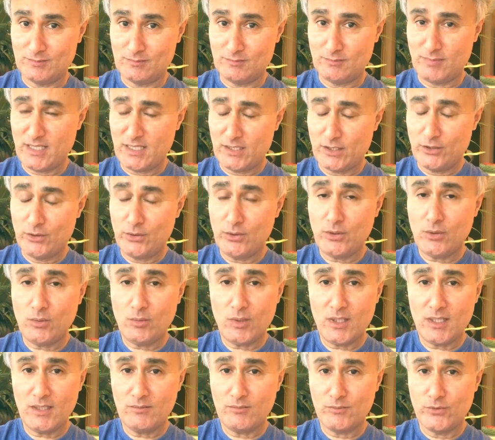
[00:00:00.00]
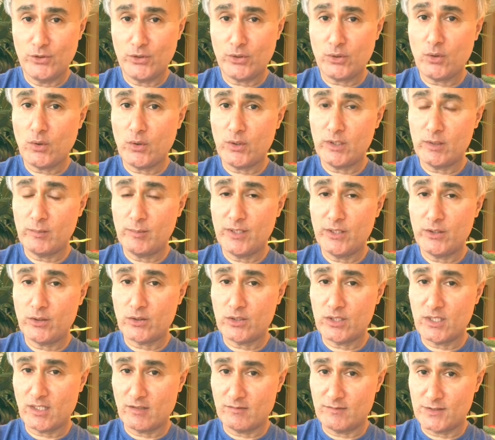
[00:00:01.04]
But you know what? You're going to be your
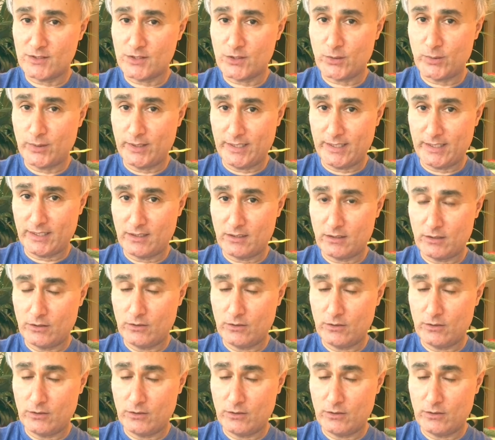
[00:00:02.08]
toughest critic.